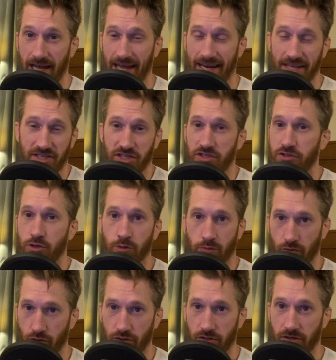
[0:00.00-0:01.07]
And it's just too
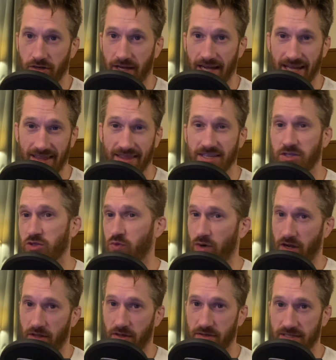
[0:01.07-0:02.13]
brutal. And this is one
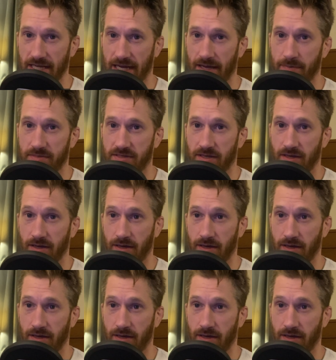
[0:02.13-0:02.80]
of those times.